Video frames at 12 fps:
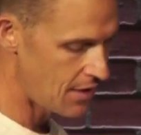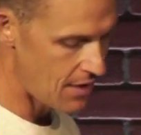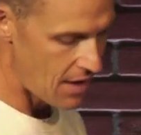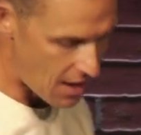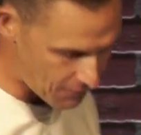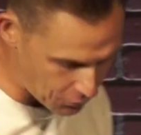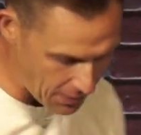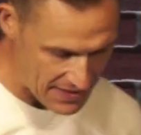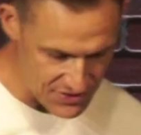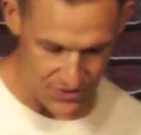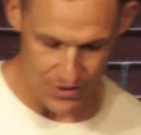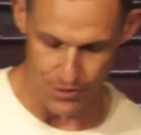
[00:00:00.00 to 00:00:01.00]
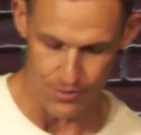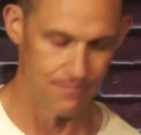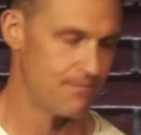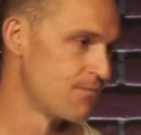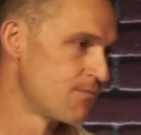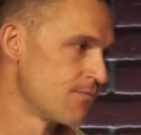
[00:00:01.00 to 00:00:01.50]
of rescue,
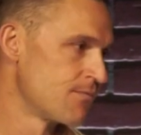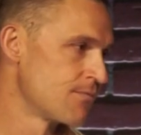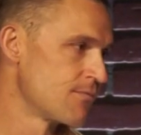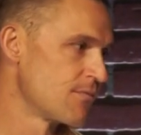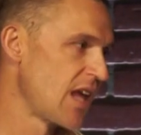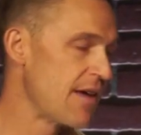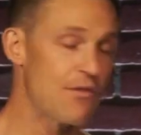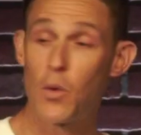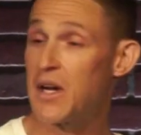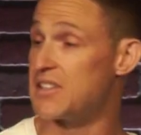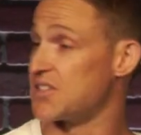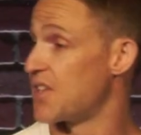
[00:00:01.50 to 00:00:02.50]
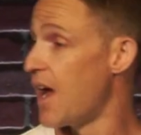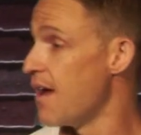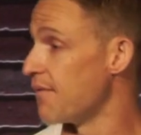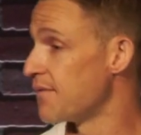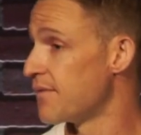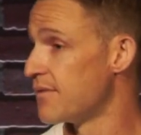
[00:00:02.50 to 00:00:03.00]
even when it's tough.
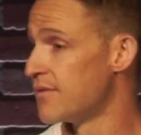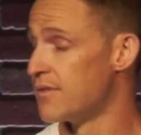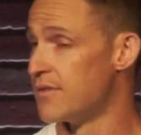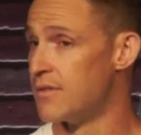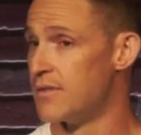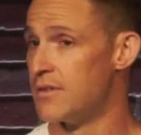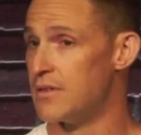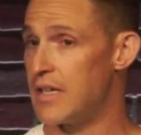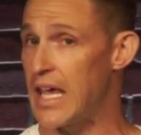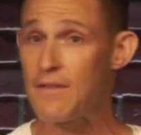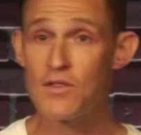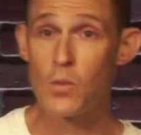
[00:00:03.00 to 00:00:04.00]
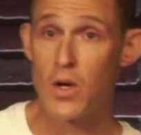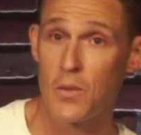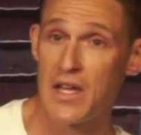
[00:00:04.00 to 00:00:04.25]
Even when we